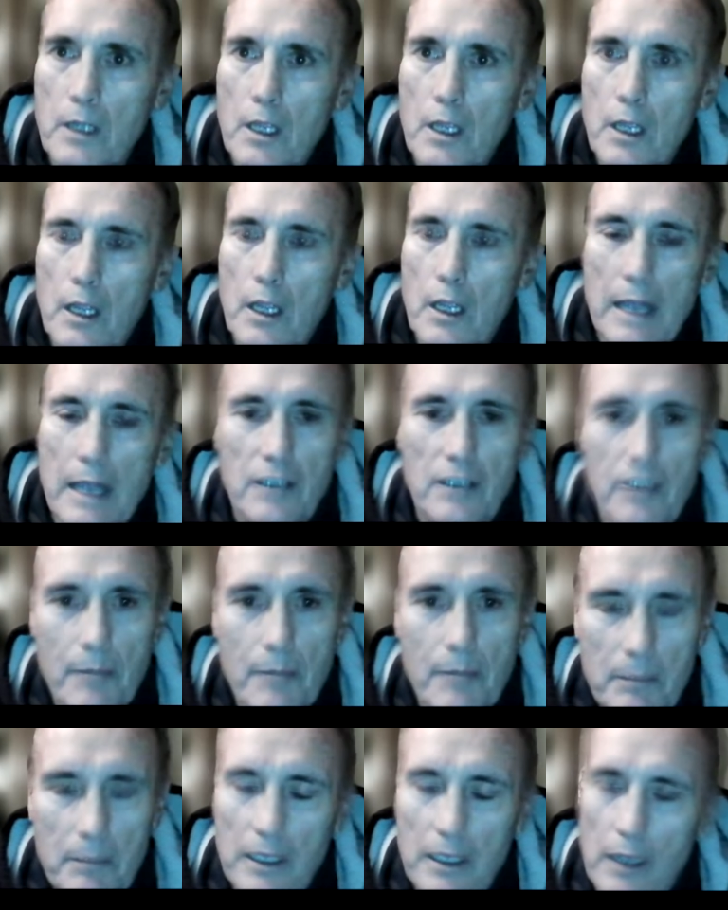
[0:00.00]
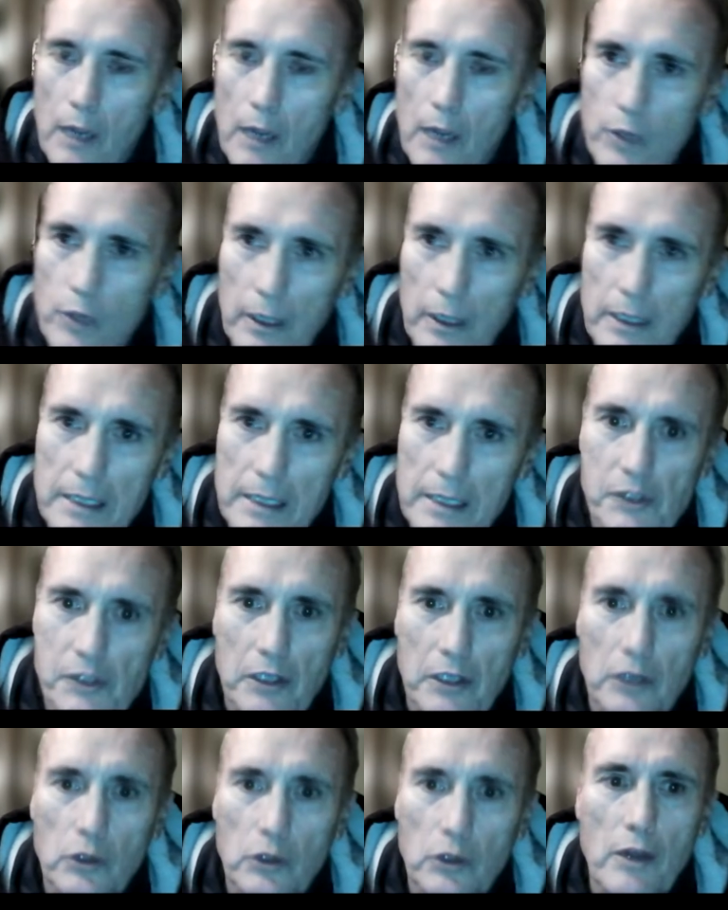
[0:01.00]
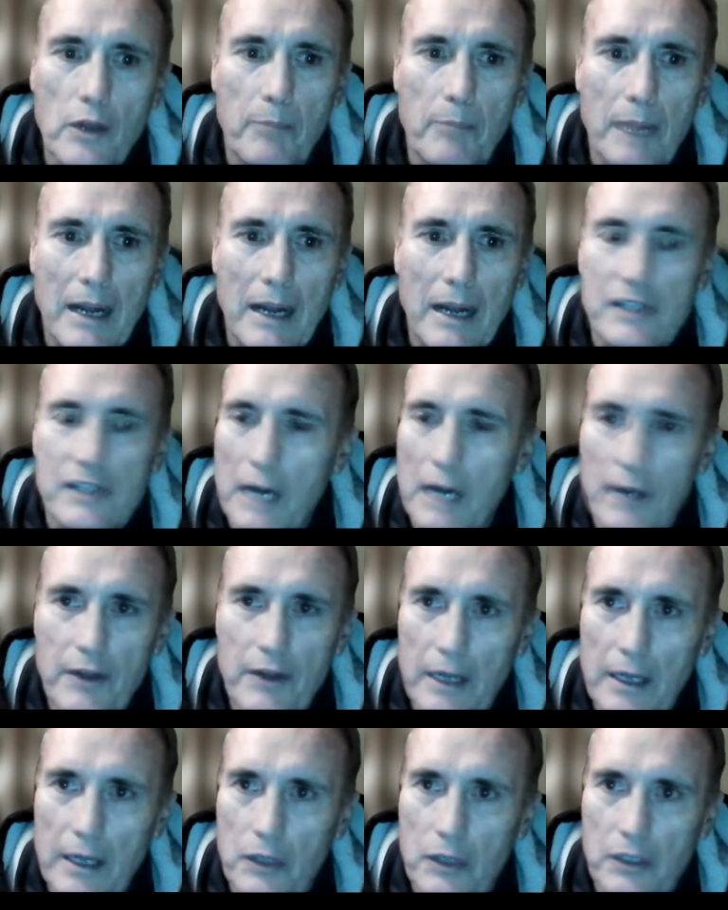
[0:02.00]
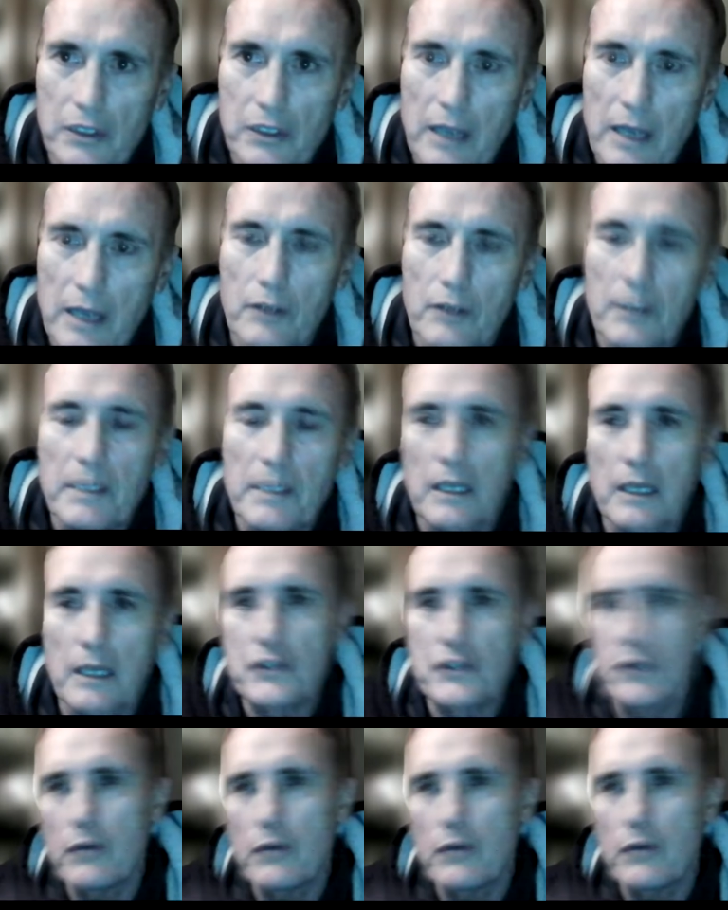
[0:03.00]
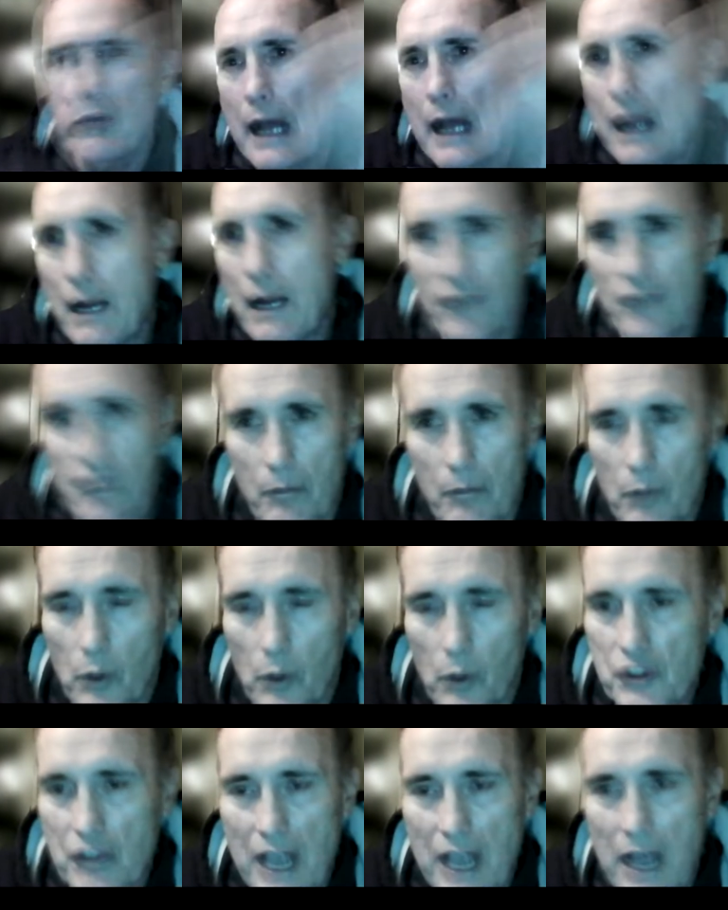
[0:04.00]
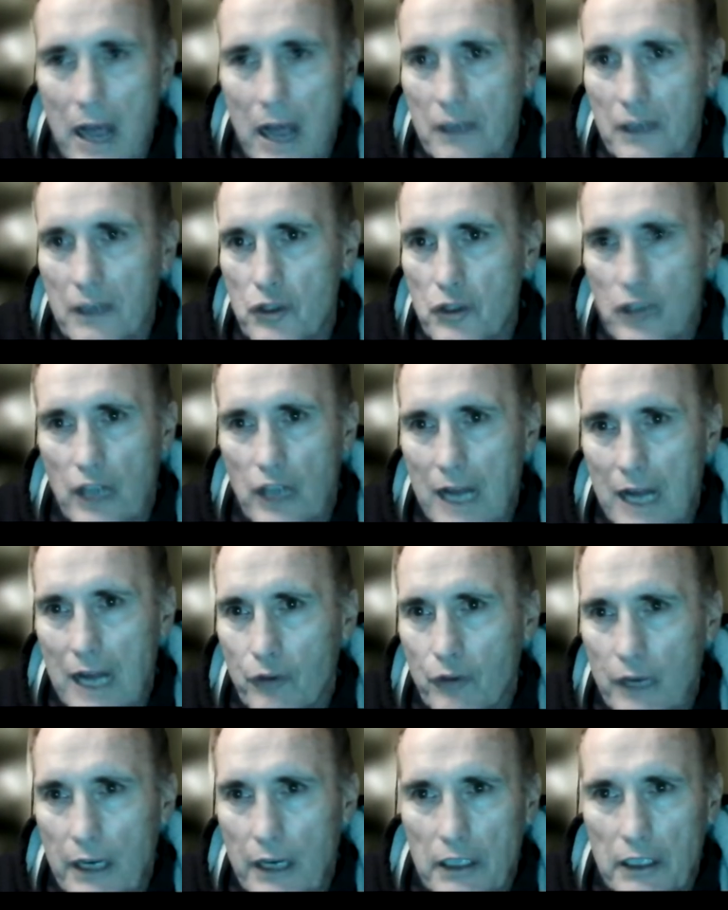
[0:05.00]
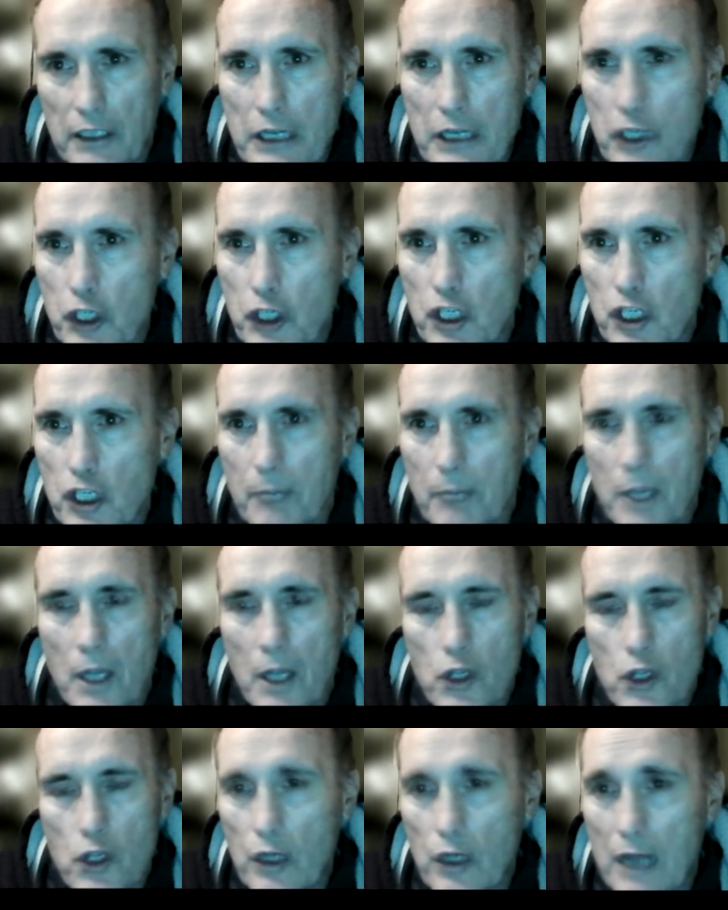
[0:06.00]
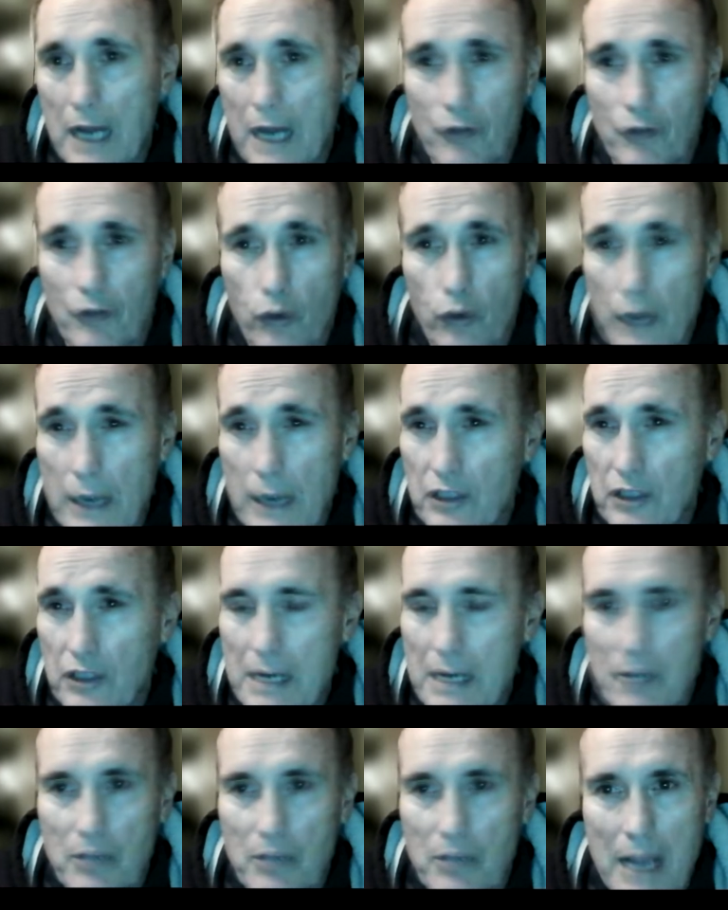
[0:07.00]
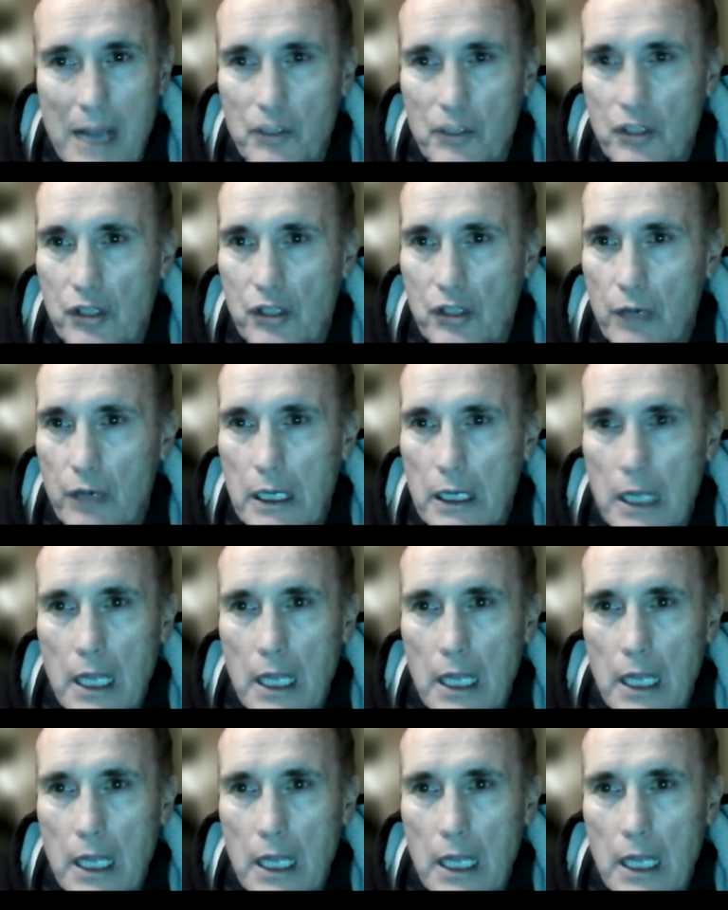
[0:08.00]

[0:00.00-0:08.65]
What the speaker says: And commitment, it really is the glue that binds everything else together, because you could have the most talent, you could have great leadership, you can have great team chemistry,